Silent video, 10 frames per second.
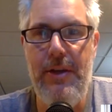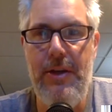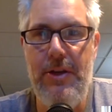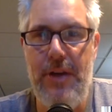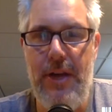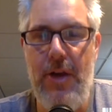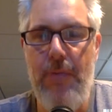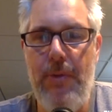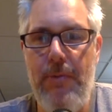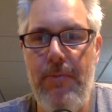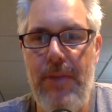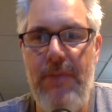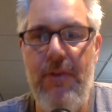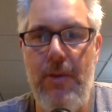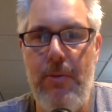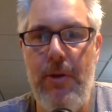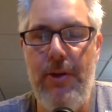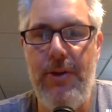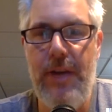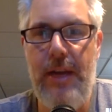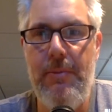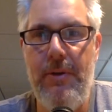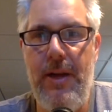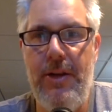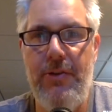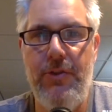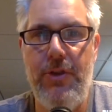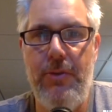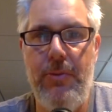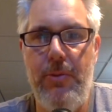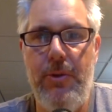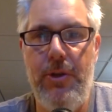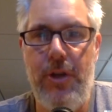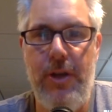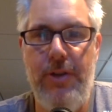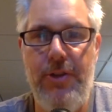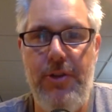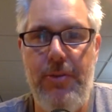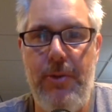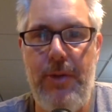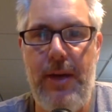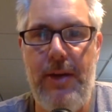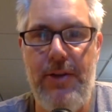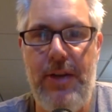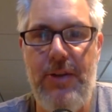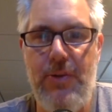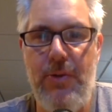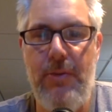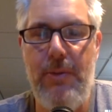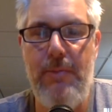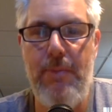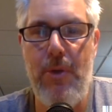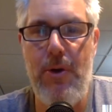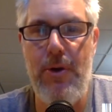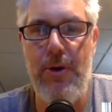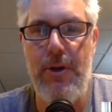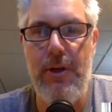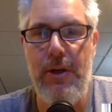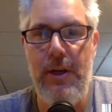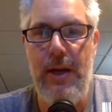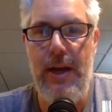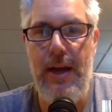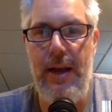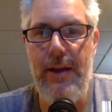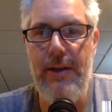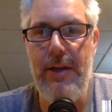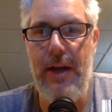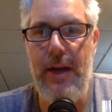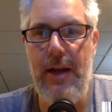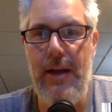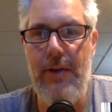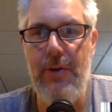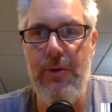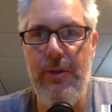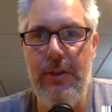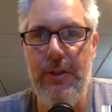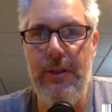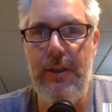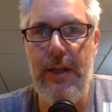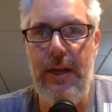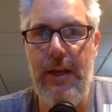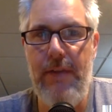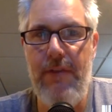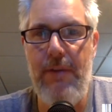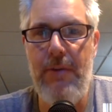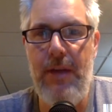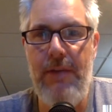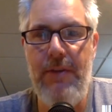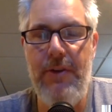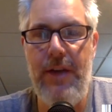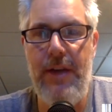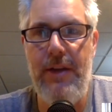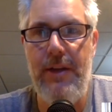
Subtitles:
to help them, they've got to play their game, and Nashville's got to be really cautious about that, because that's where they've been burned. And if I'm Laviolette,